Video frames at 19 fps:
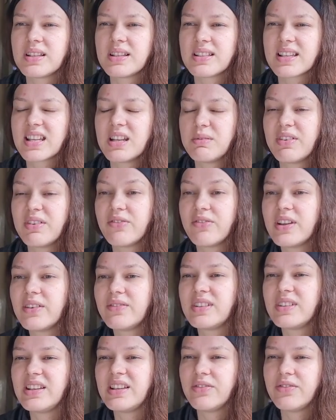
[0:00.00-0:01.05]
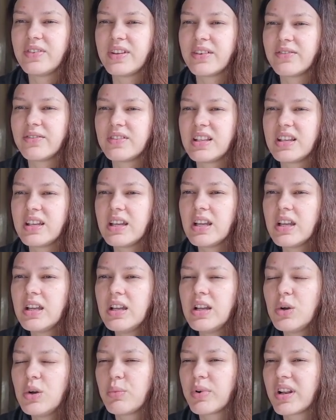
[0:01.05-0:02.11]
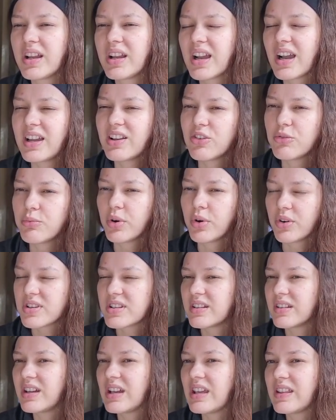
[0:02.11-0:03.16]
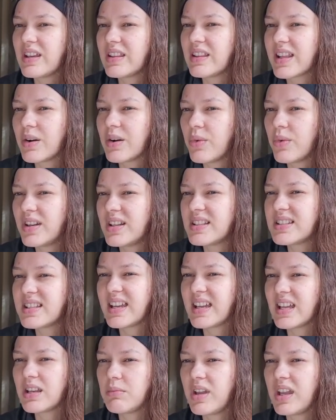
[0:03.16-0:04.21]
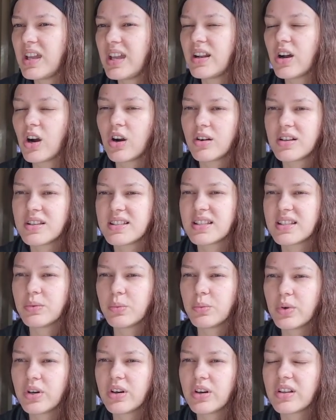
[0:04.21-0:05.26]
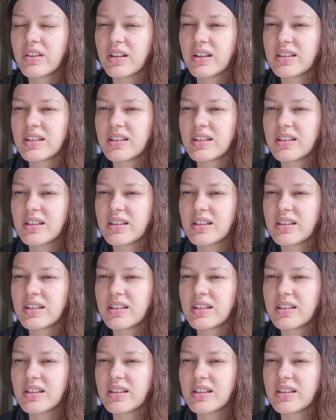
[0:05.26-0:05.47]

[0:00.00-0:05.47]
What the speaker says: is going to be 50-50, but I kind of personally think that when it's handmade artisan work,